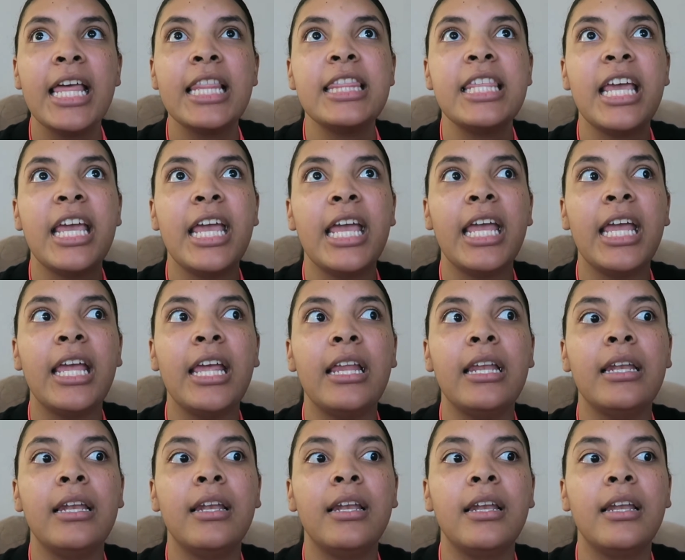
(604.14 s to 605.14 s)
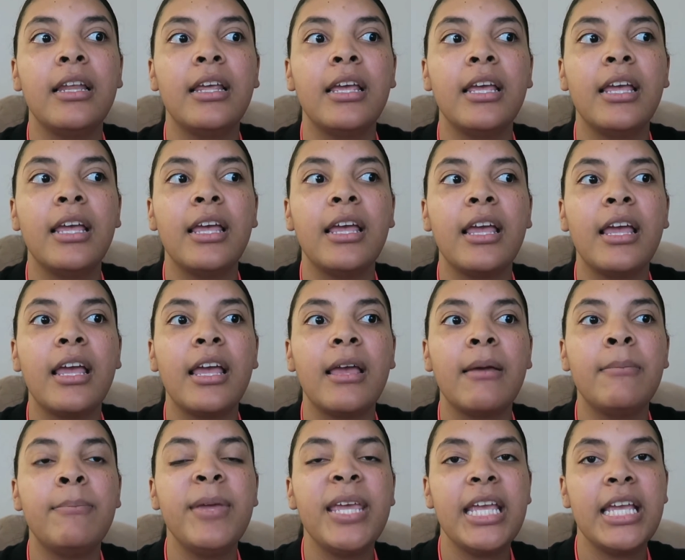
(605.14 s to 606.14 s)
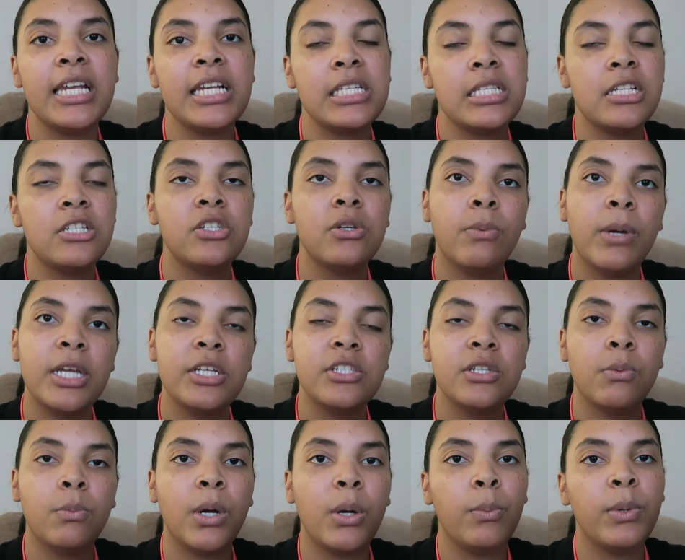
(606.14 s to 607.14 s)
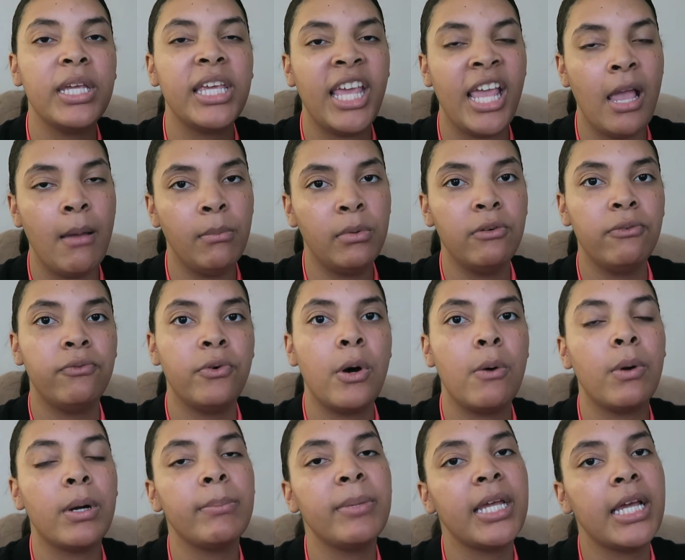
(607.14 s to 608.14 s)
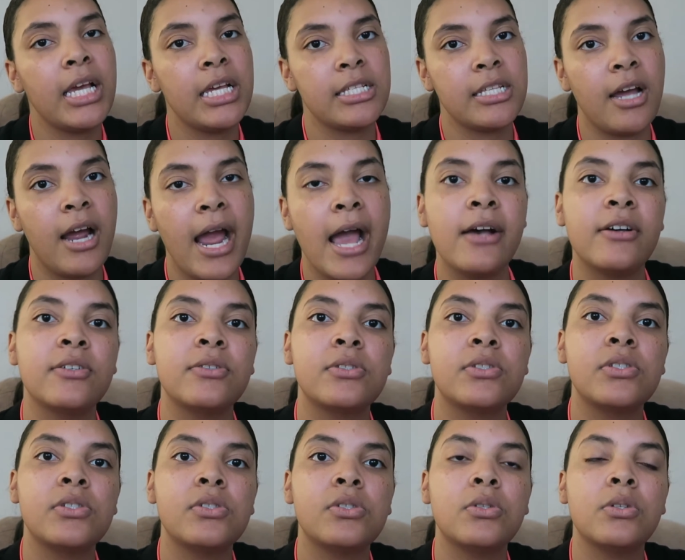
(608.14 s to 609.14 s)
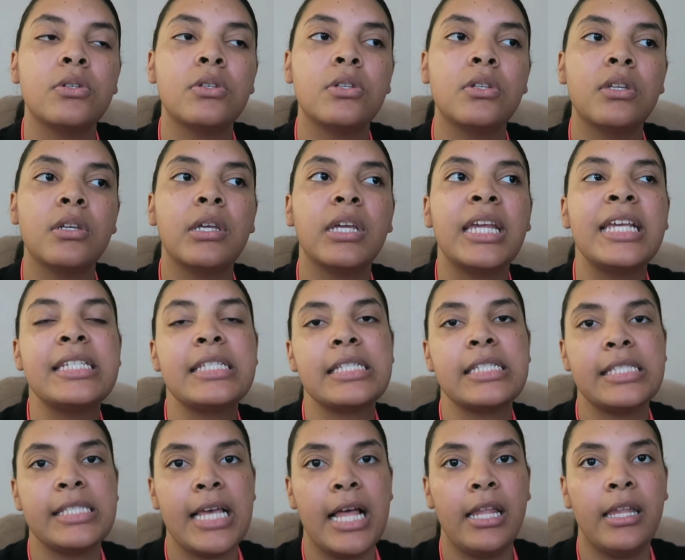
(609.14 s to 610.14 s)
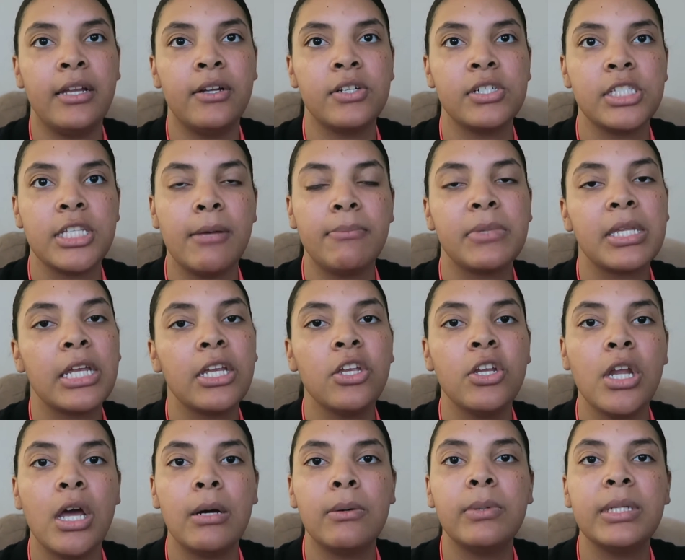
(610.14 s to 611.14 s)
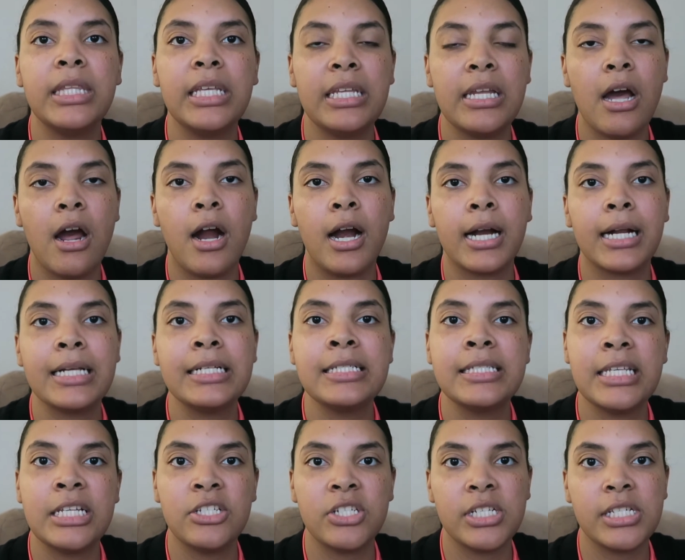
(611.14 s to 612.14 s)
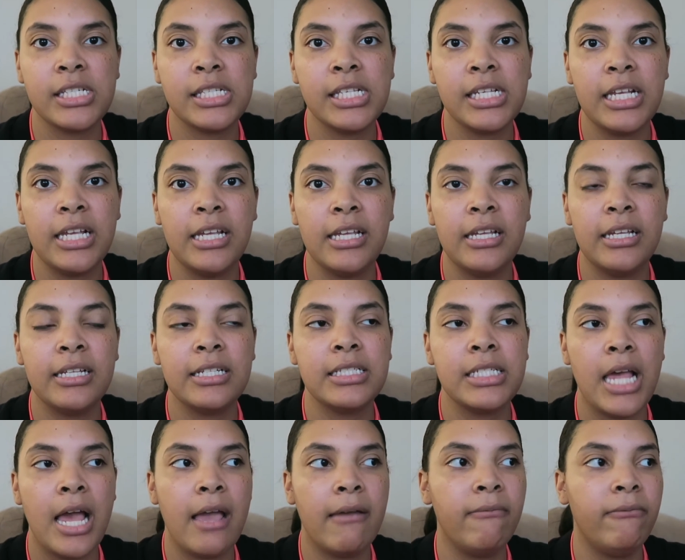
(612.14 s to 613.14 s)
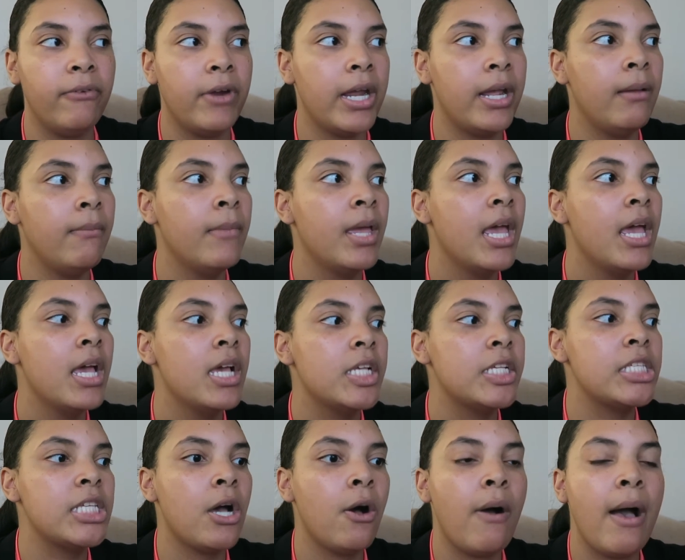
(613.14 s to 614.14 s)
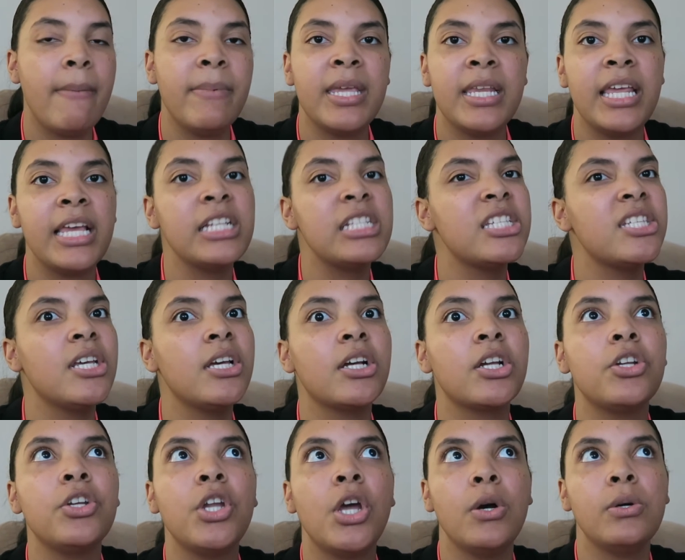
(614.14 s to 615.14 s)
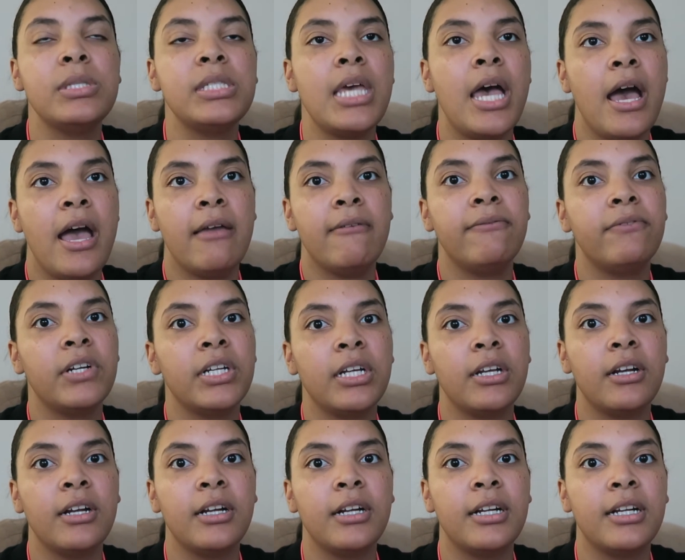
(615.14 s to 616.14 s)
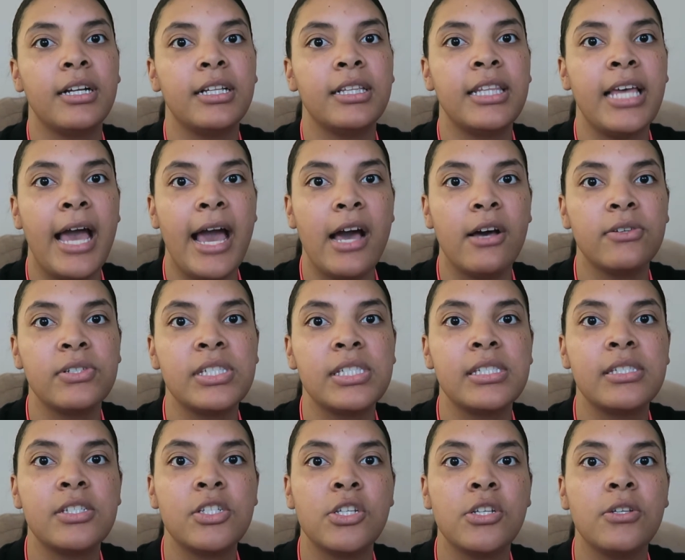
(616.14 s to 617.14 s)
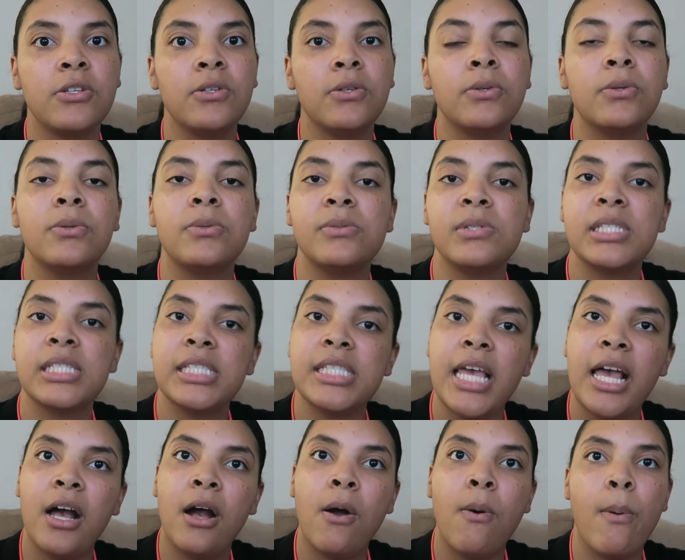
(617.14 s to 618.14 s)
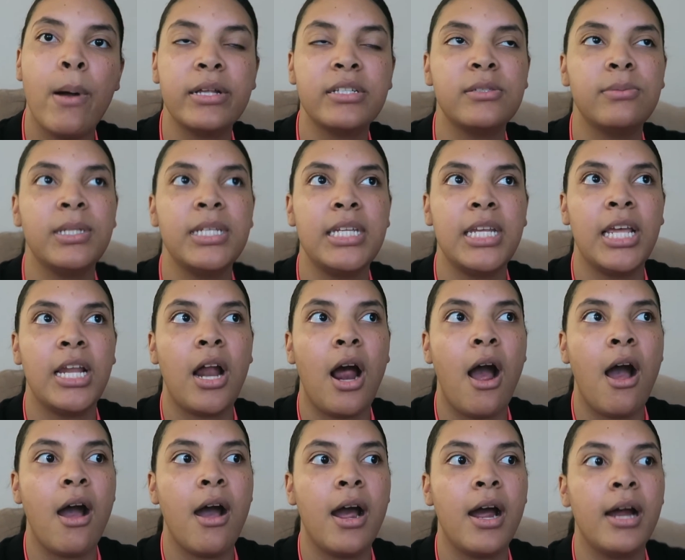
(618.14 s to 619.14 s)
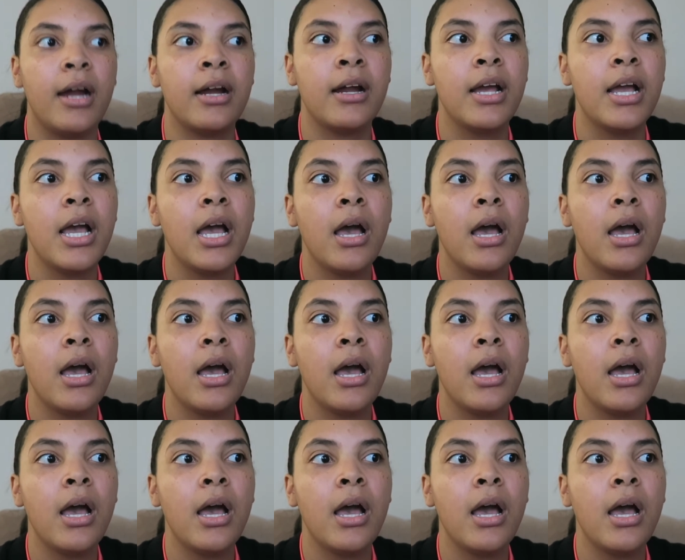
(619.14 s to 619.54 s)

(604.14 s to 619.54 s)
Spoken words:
than being in a situation where we can't move forward because our house isn't selling or something, you know, within our contingency time frame. So I mean, it took no time for the house to sell once we did our